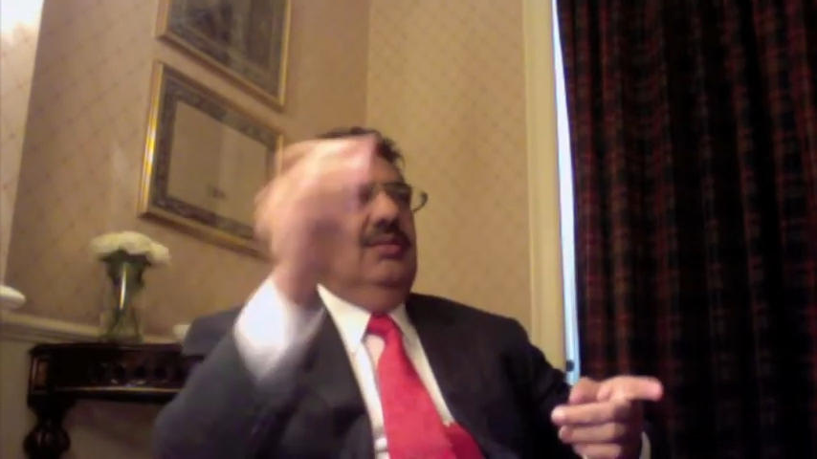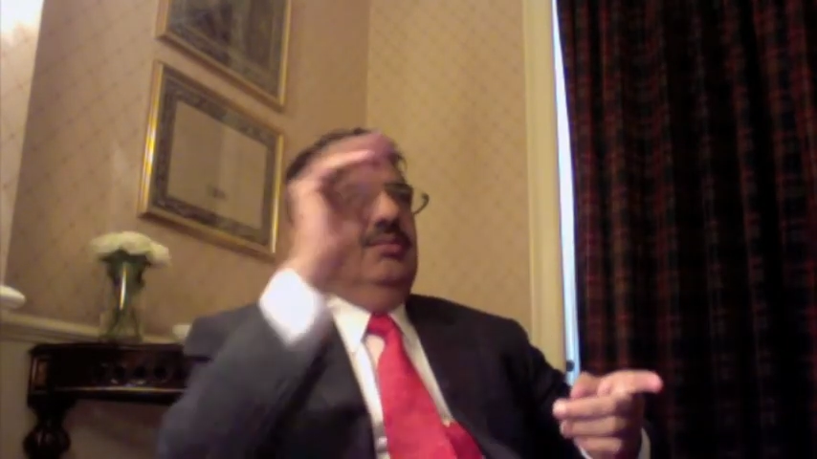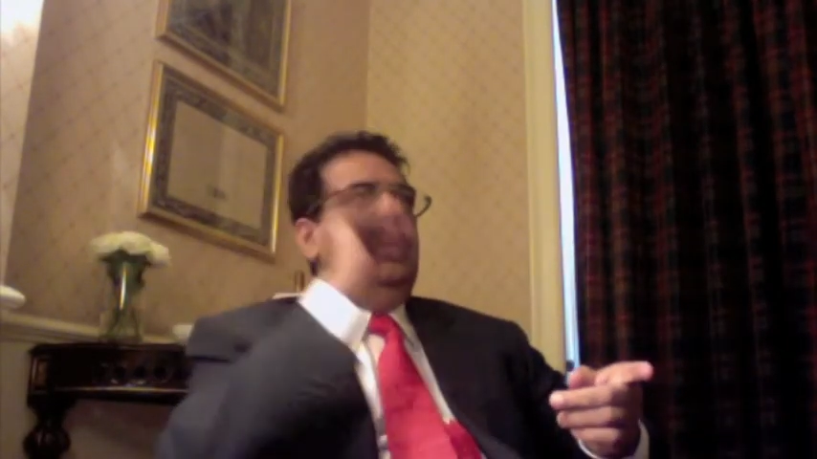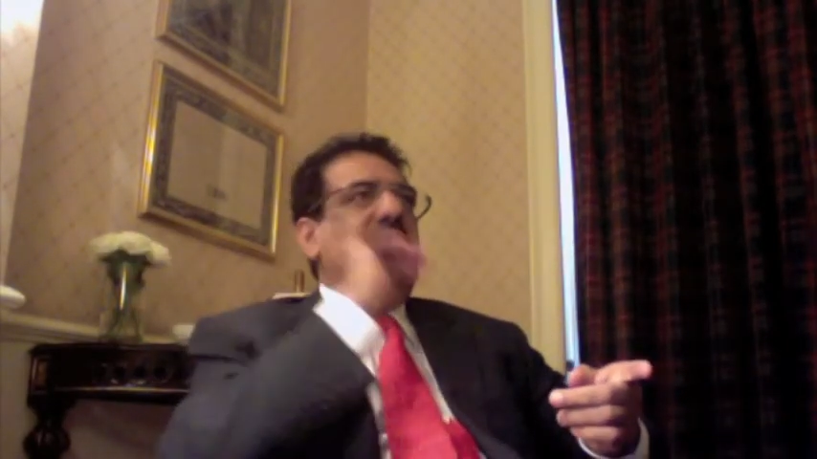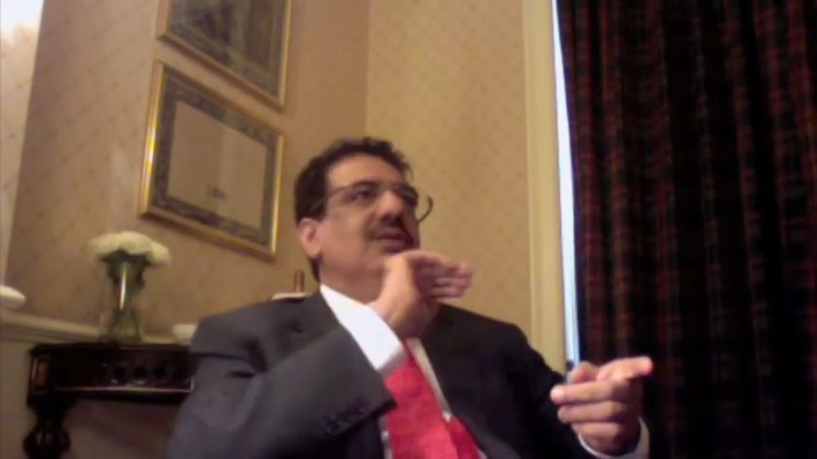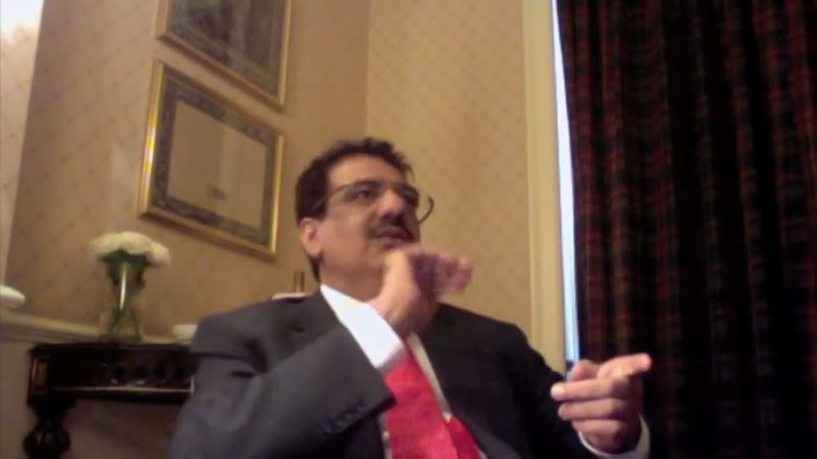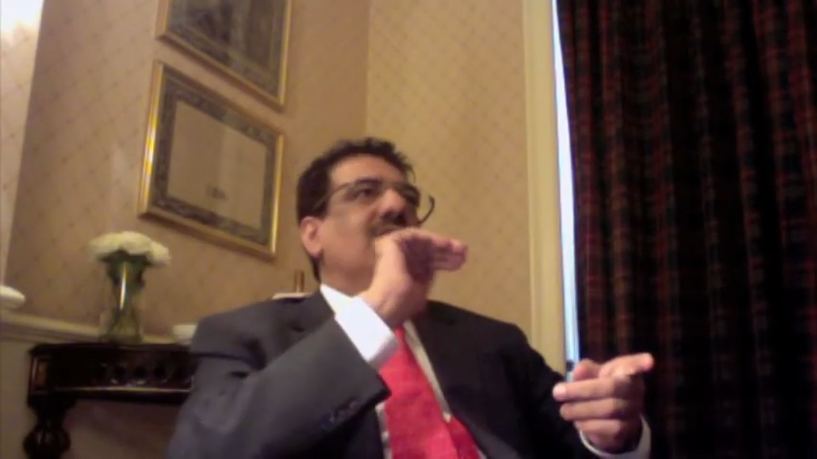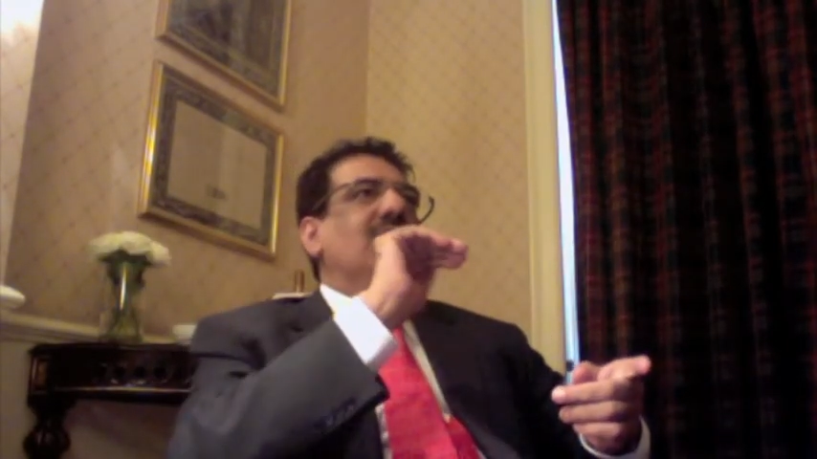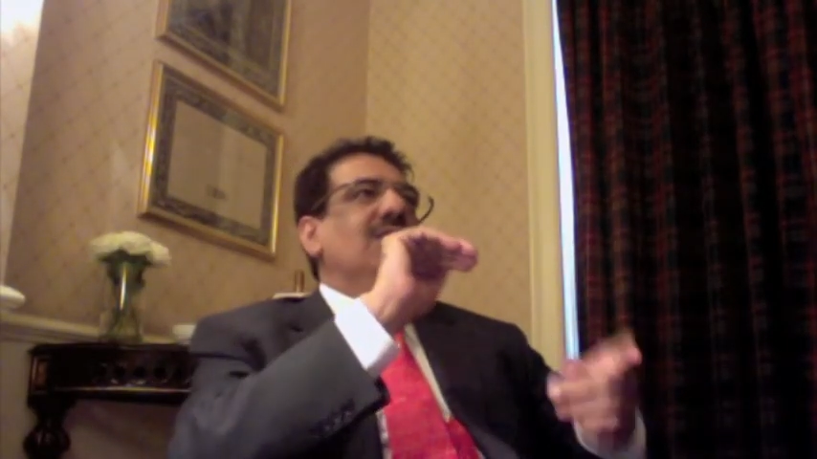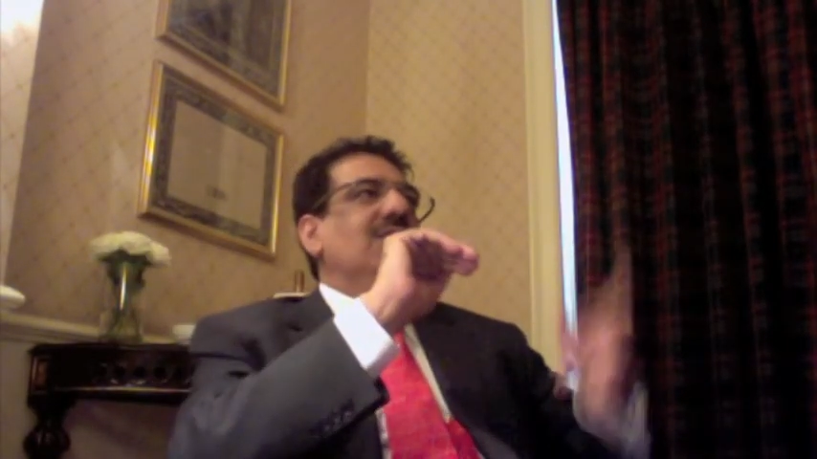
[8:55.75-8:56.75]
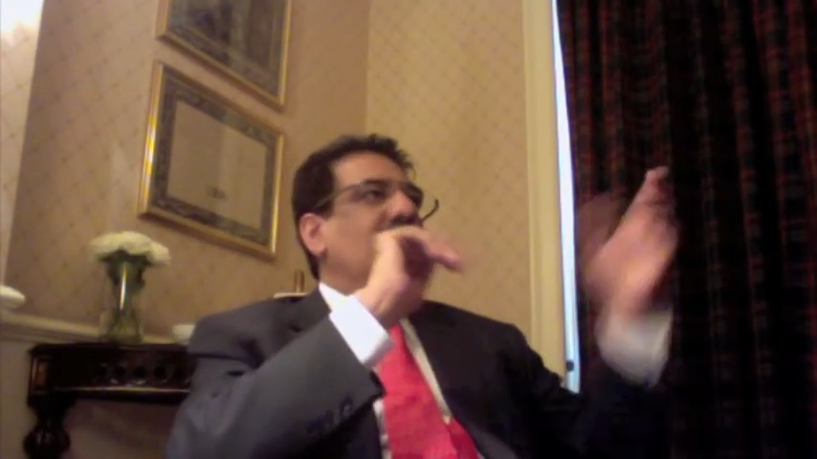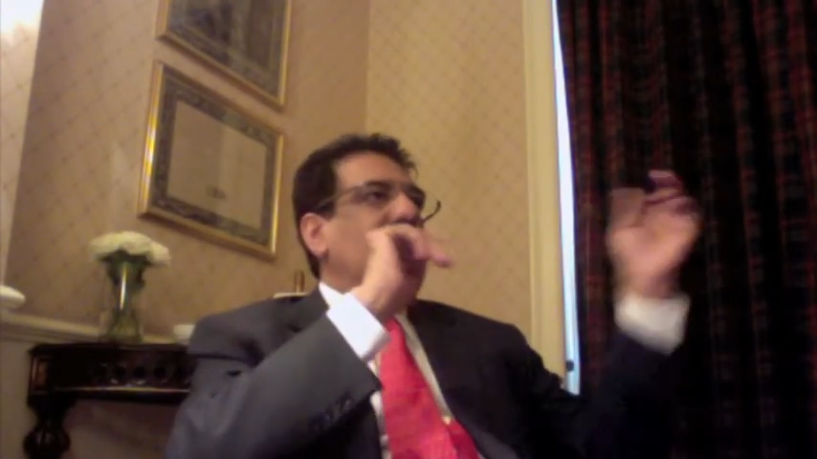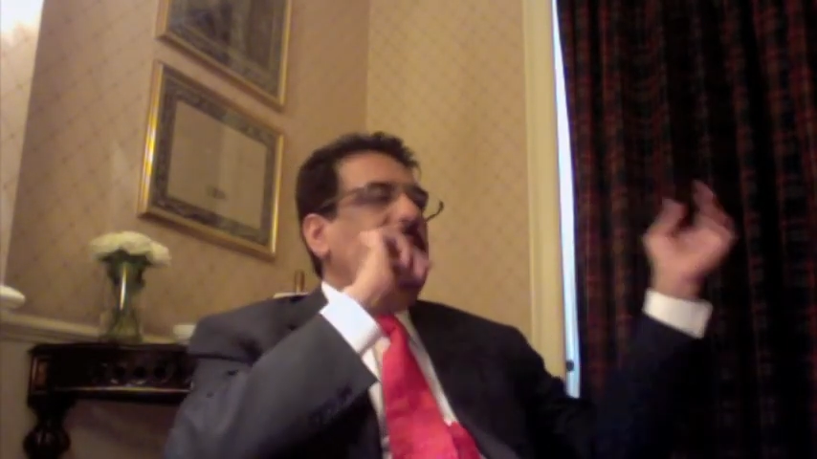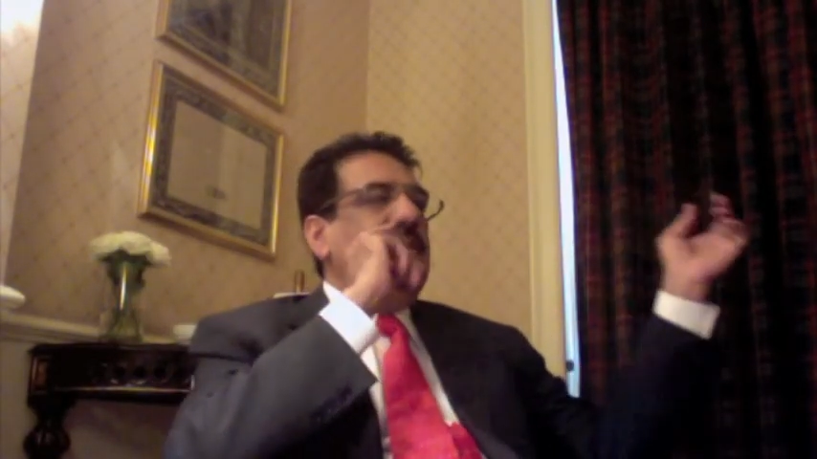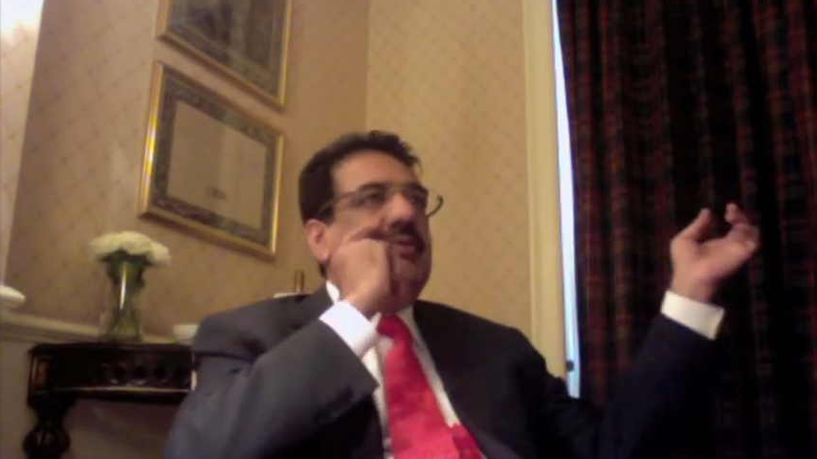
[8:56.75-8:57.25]
because your growth is
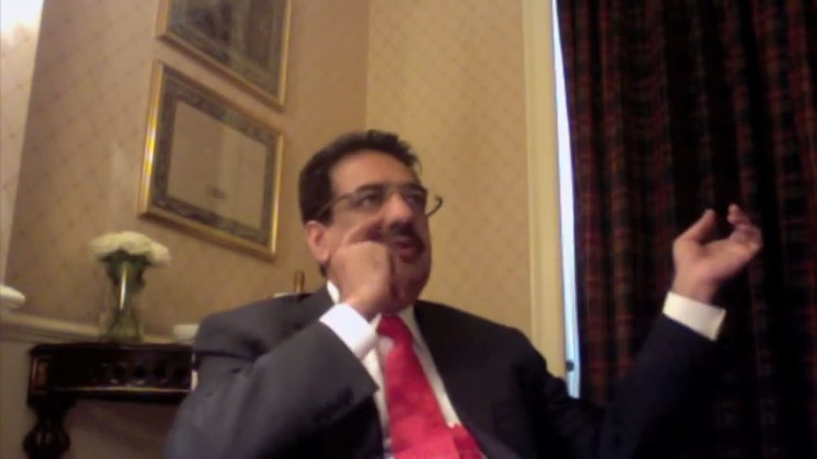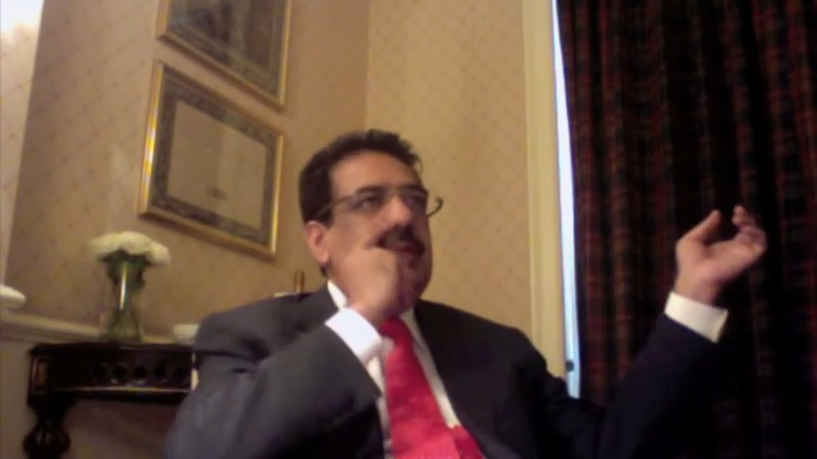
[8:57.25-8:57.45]
not coming from